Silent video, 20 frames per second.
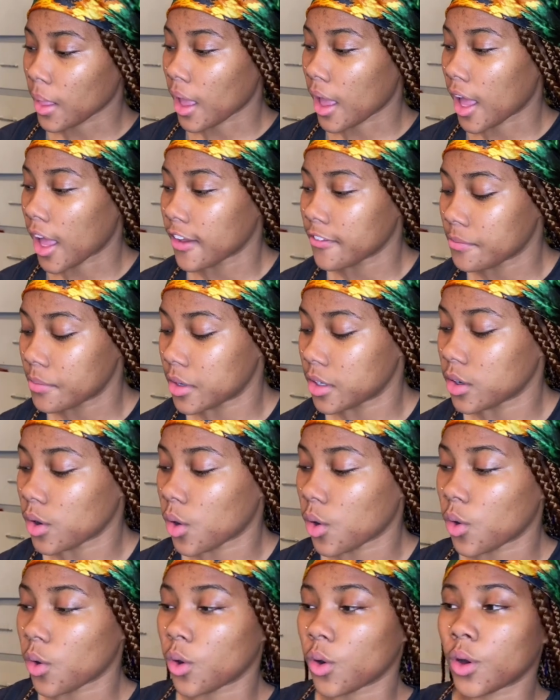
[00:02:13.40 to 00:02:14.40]
I've been
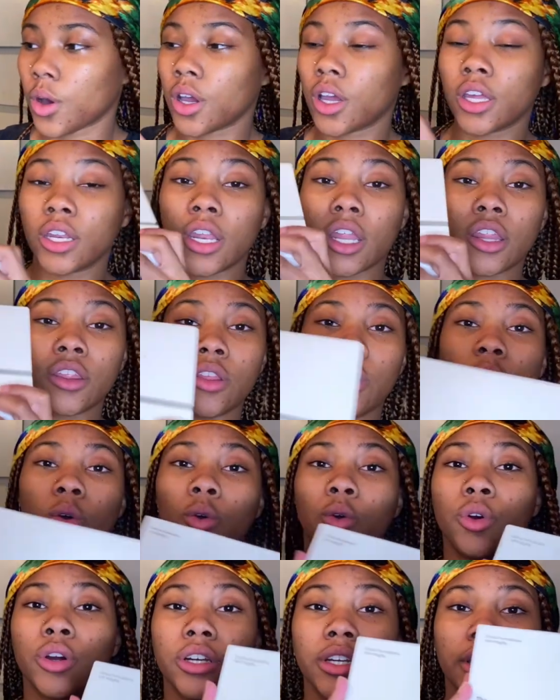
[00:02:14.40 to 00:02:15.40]
on The
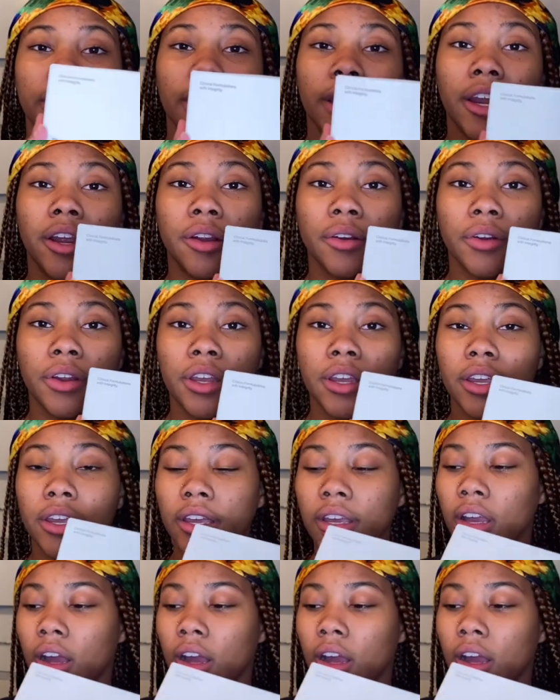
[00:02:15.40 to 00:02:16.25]
Ordinary.